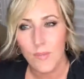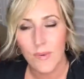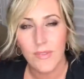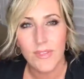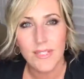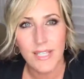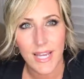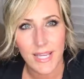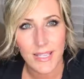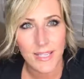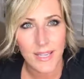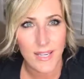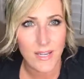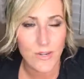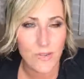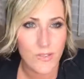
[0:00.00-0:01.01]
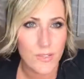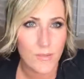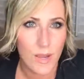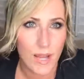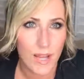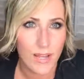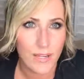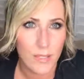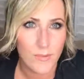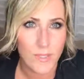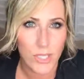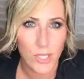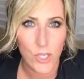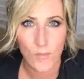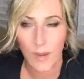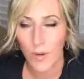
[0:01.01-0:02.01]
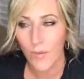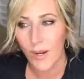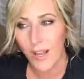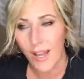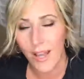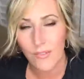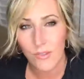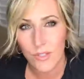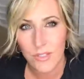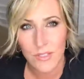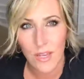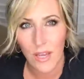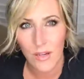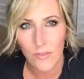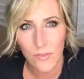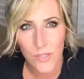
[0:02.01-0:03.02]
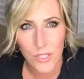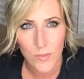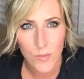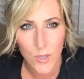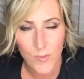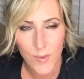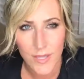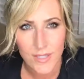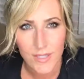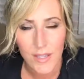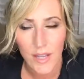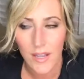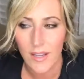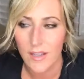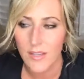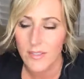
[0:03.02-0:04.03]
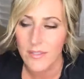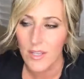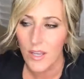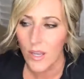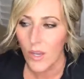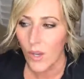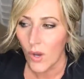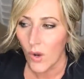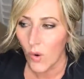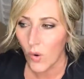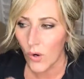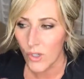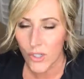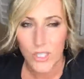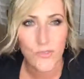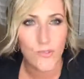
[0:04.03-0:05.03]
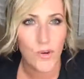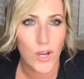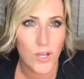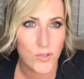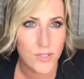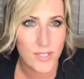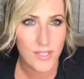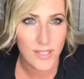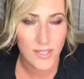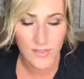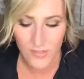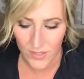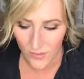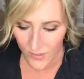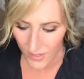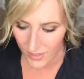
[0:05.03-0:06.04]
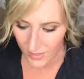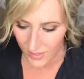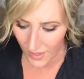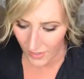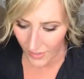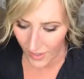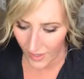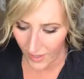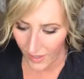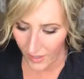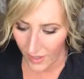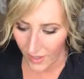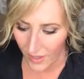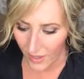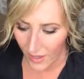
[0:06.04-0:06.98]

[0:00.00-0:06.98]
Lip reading: but then taking care of some items that you might want to have on stock for some of your best clients or just for hostess gifts and things like that.